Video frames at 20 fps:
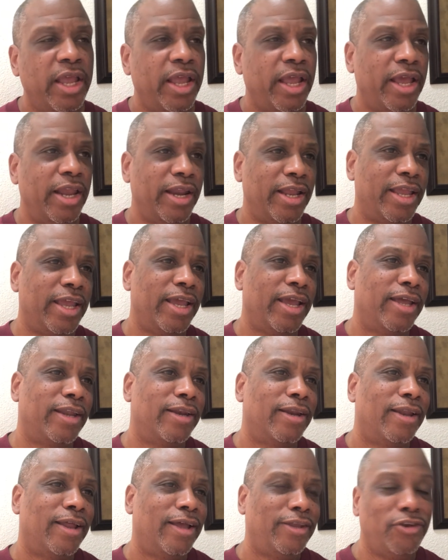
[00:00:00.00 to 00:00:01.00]
And
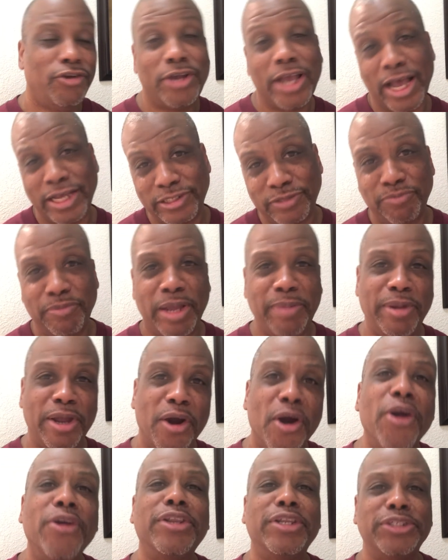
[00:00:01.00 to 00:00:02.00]
again, you guys have maybe
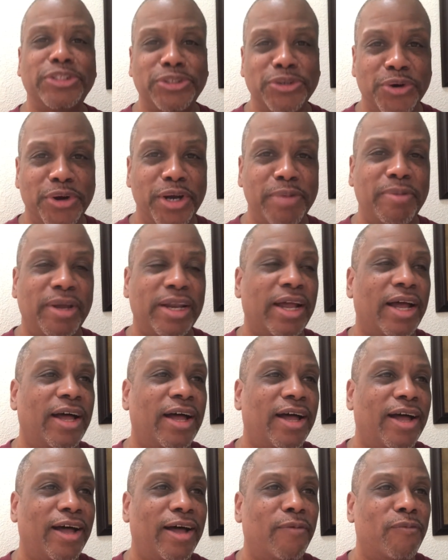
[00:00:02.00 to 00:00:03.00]
heard this story, but
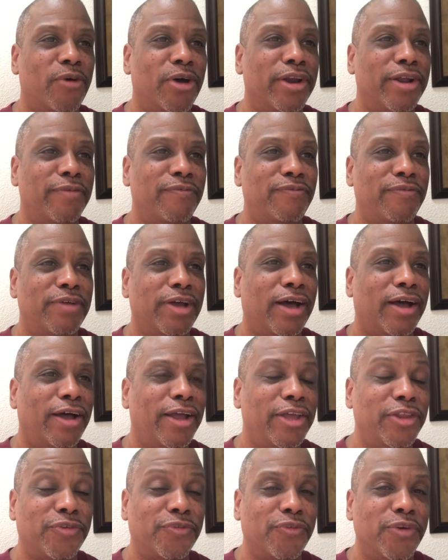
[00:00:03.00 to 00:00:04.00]
one of
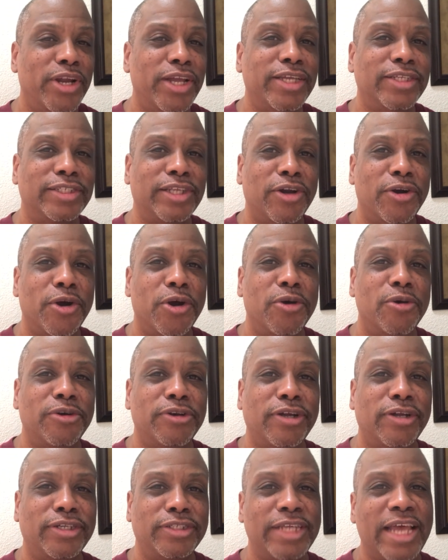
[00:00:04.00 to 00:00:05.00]
his friends had
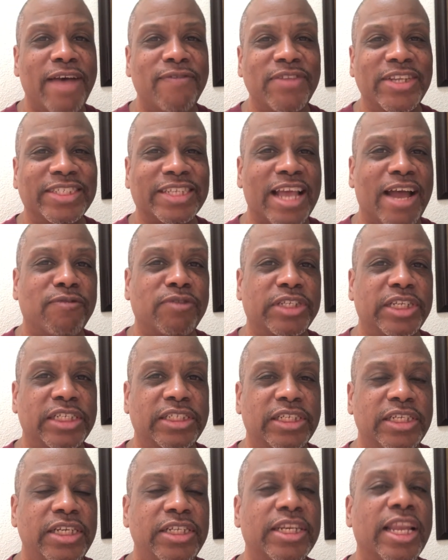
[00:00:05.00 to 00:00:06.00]
heard us having this
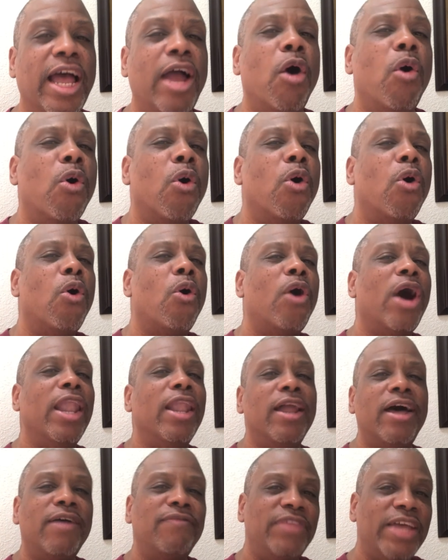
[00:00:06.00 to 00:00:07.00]
conversation. He's like, oh, I
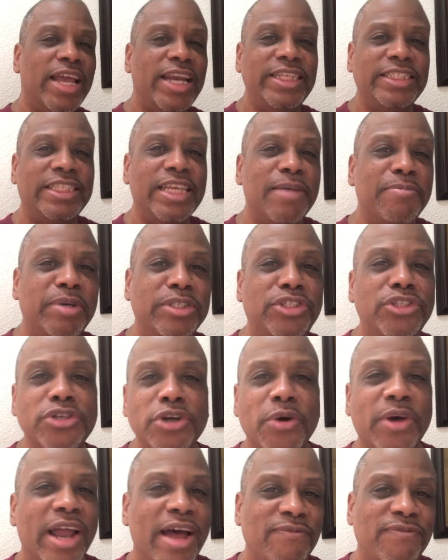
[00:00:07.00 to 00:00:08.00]
love that. He said, but you
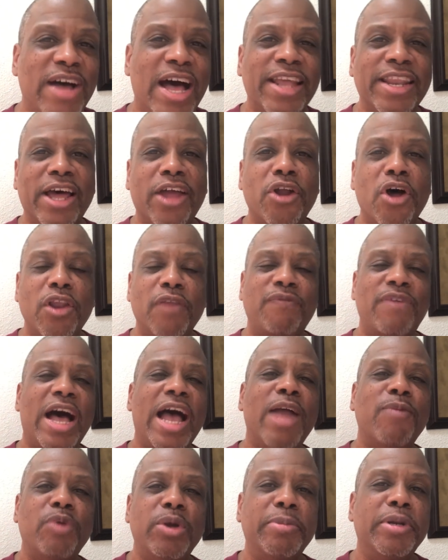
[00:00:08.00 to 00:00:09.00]
know what? I found out all the
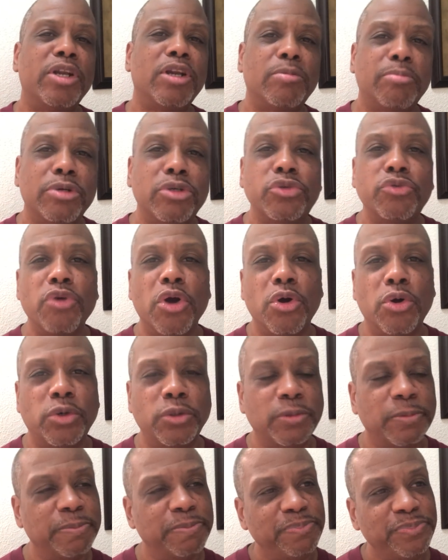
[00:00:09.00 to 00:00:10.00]
fine women on the blue road.